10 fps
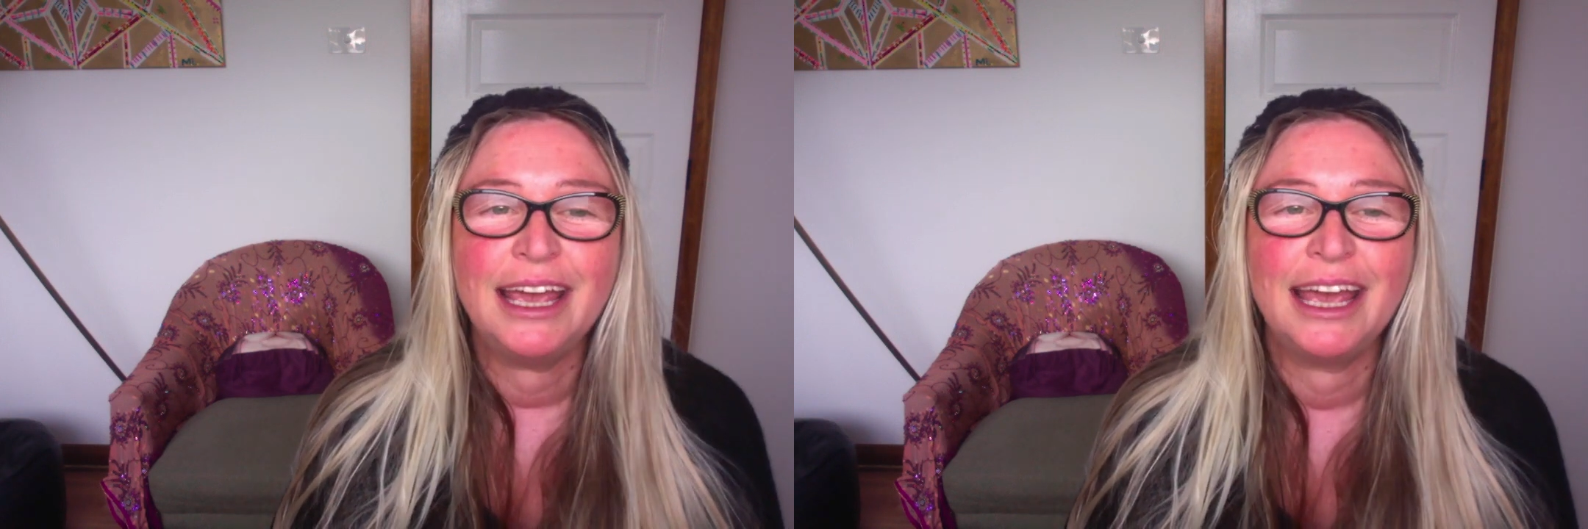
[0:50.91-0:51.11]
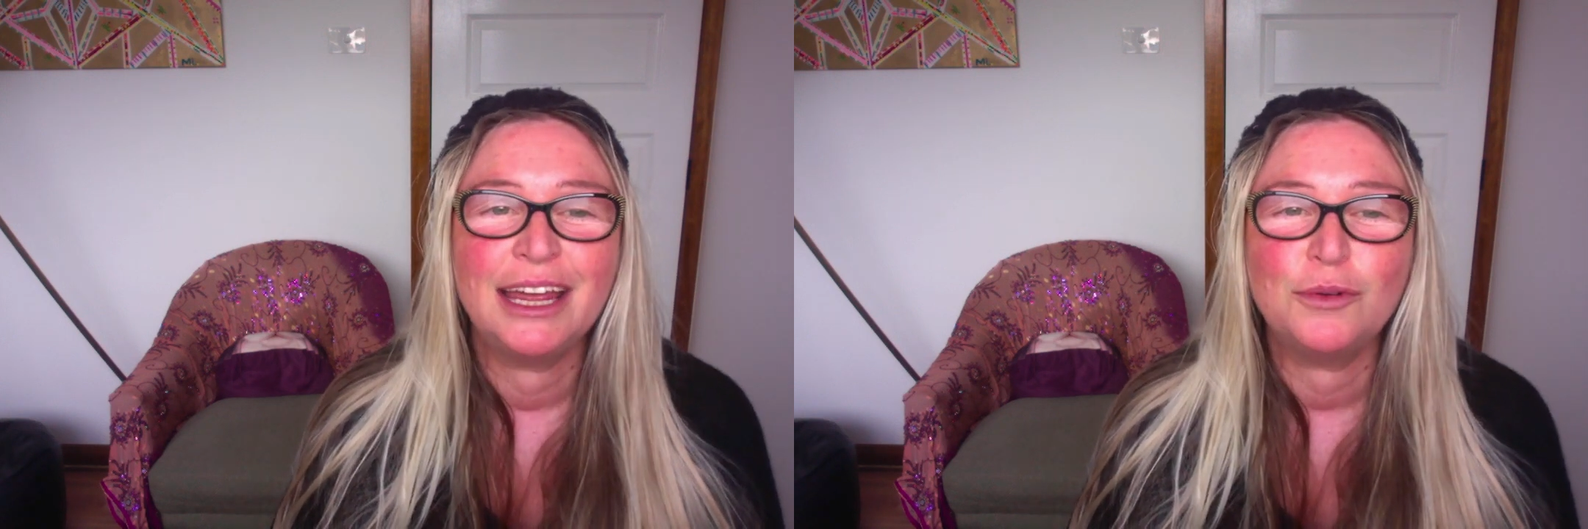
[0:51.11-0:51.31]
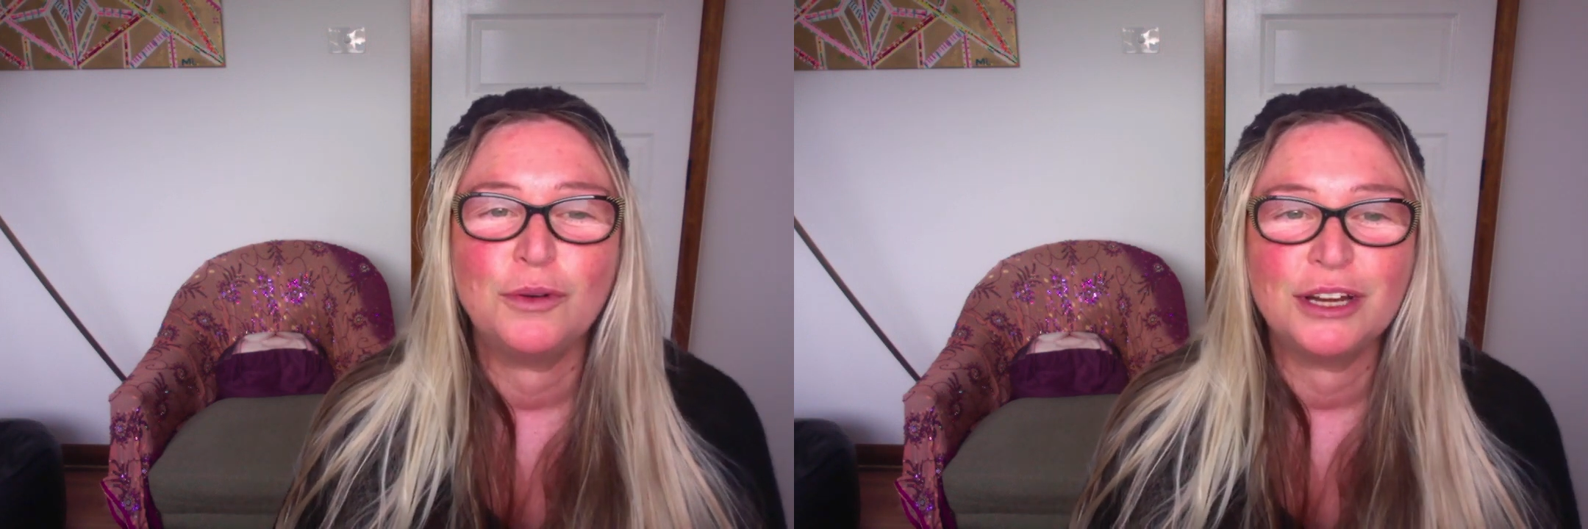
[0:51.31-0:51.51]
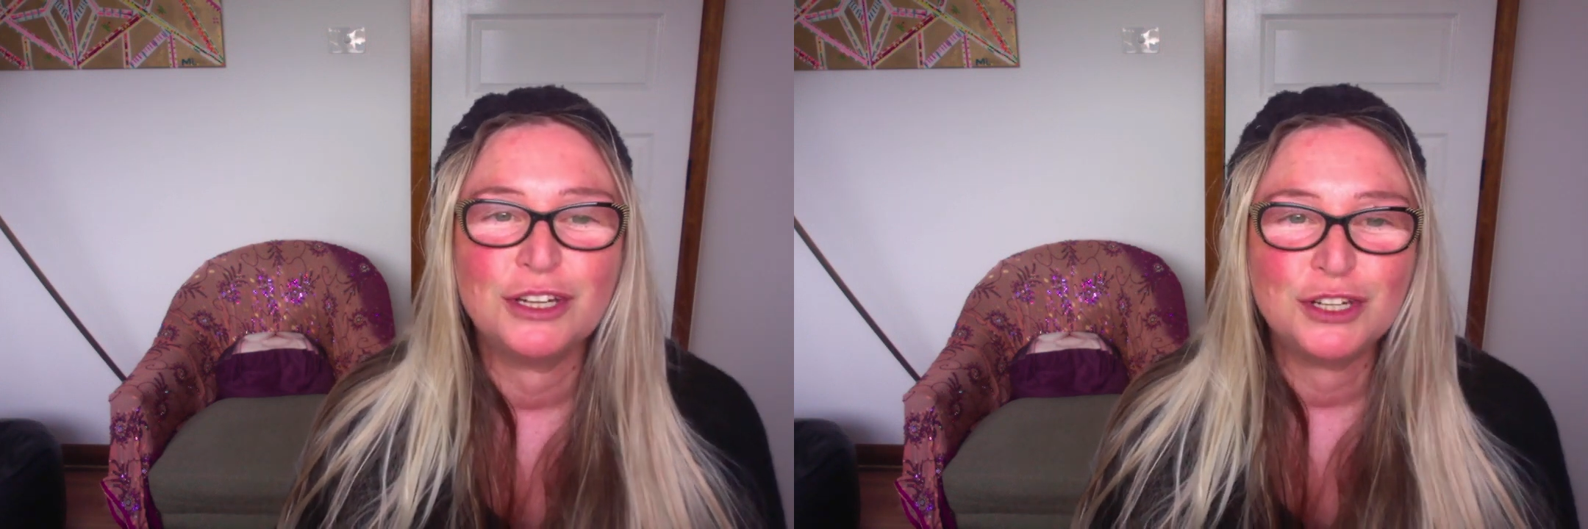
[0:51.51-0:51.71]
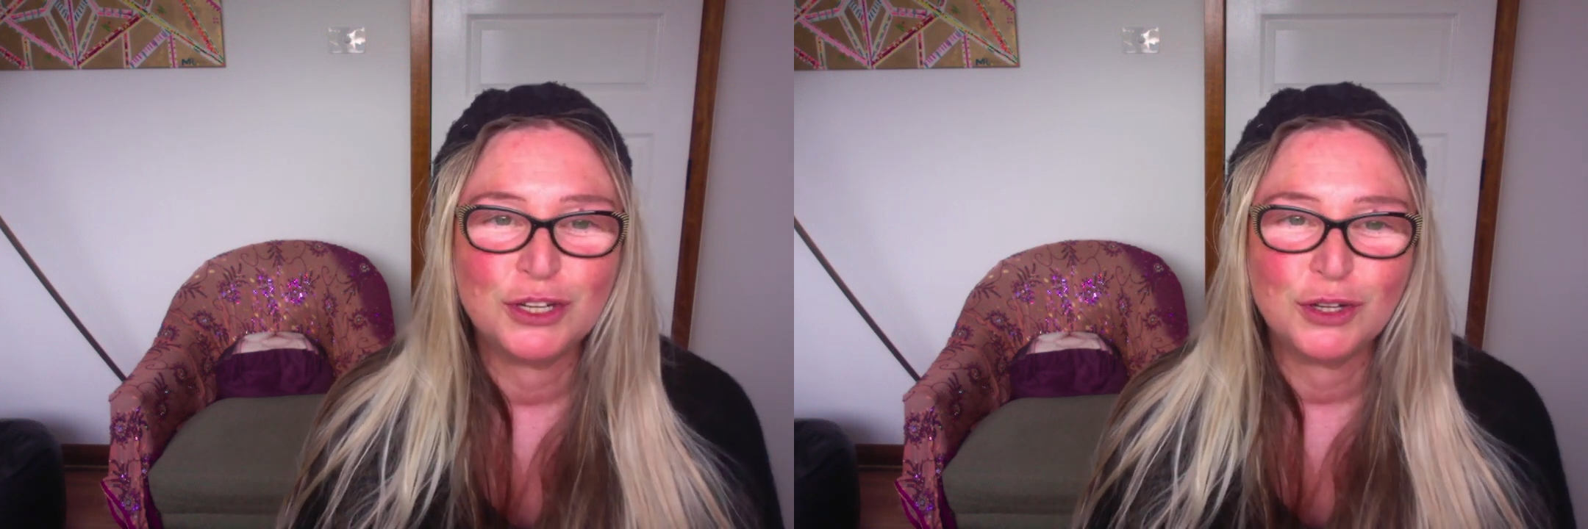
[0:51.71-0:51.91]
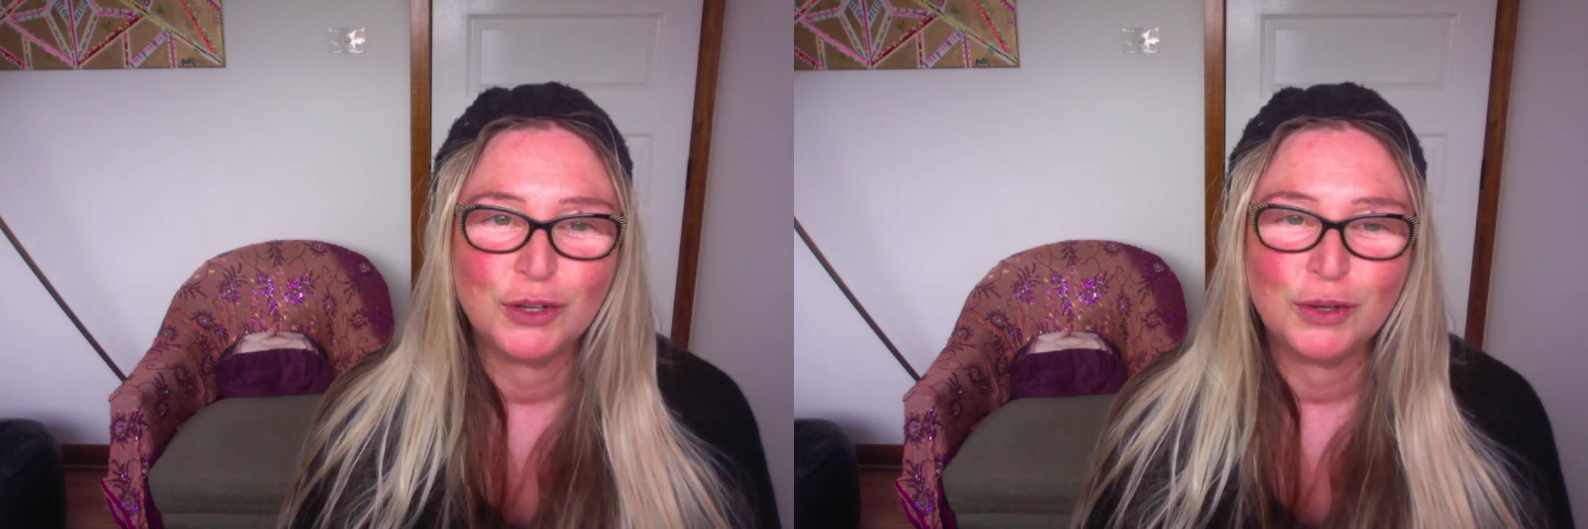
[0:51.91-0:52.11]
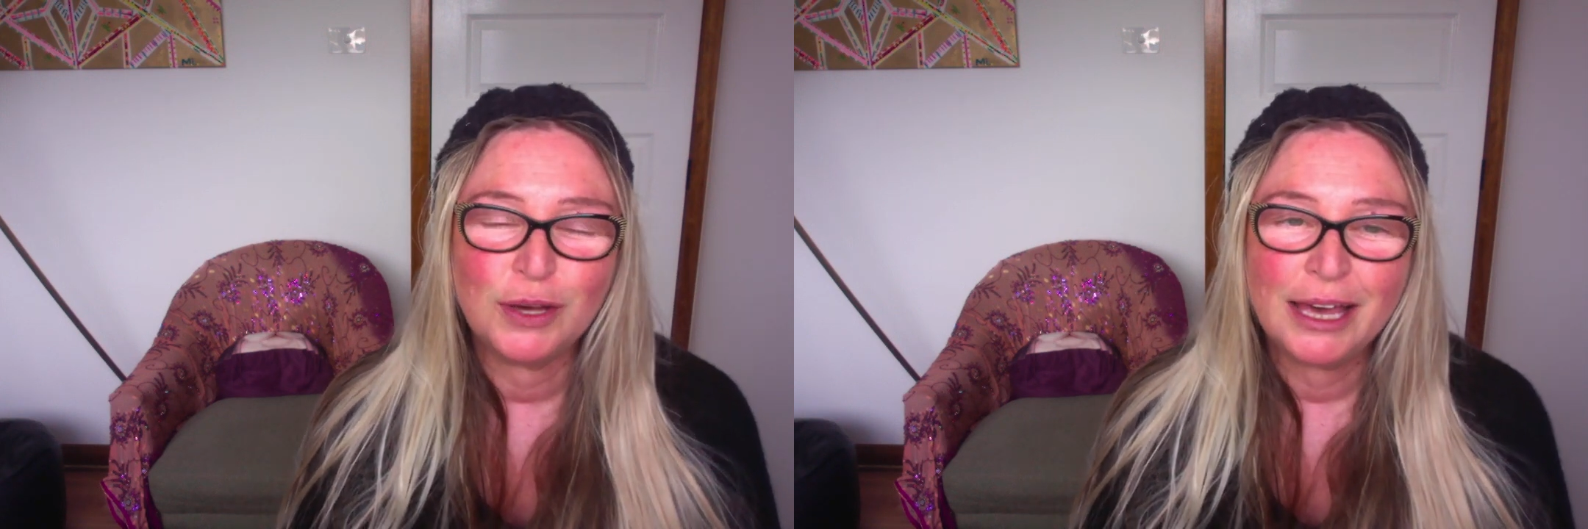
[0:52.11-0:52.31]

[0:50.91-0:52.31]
in order to